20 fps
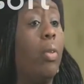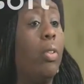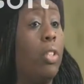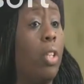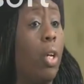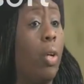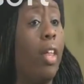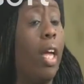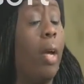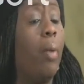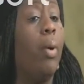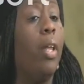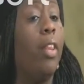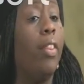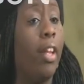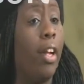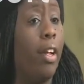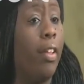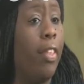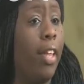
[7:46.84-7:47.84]
so that
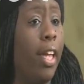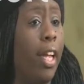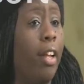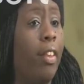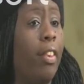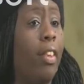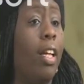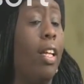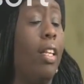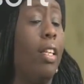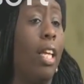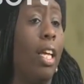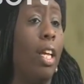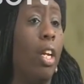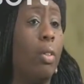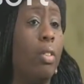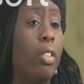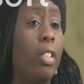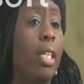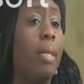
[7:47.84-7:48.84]
when they're there they
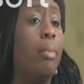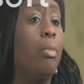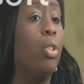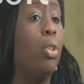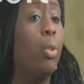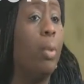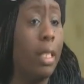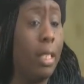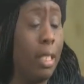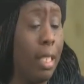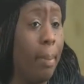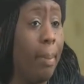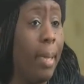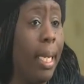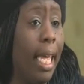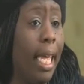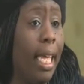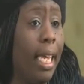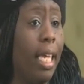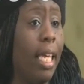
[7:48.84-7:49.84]
don't seem too
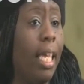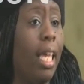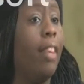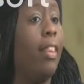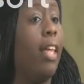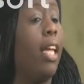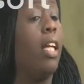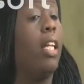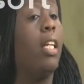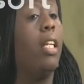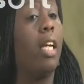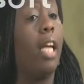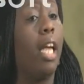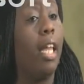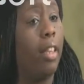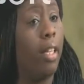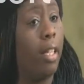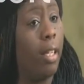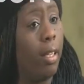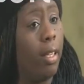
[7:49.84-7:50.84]
intimidated, and they can look
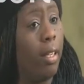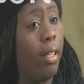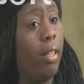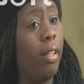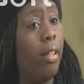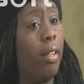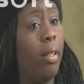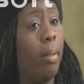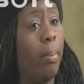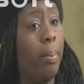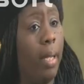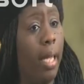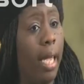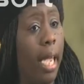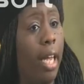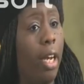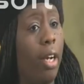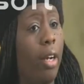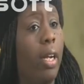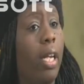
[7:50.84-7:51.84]
at the
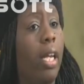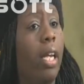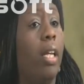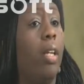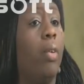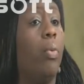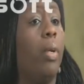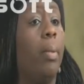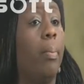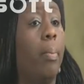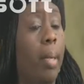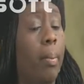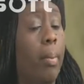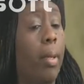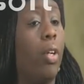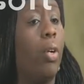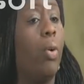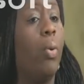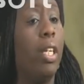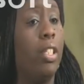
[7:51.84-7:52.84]
planner and
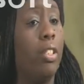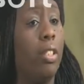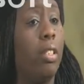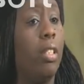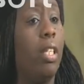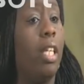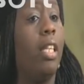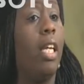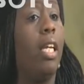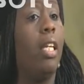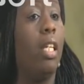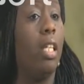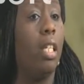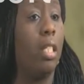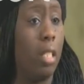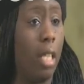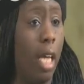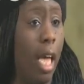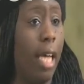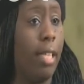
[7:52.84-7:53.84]
remember the questions that they
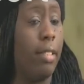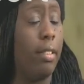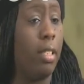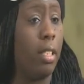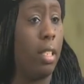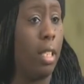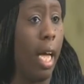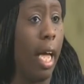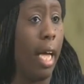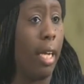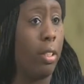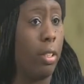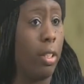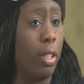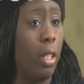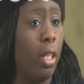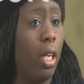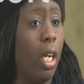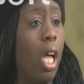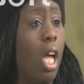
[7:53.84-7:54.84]
needed to ask the
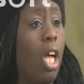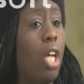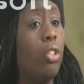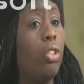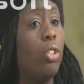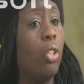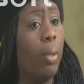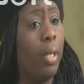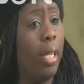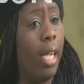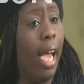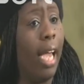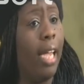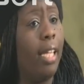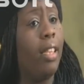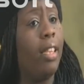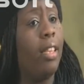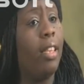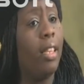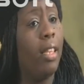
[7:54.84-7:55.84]
doctor. So
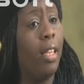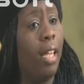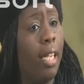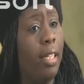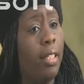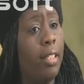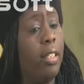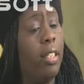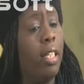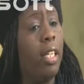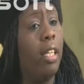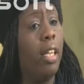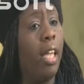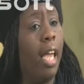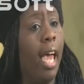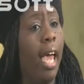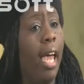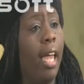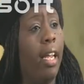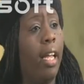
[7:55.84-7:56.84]
yeah, I see
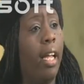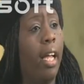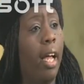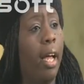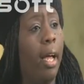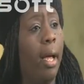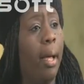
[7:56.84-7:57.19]
that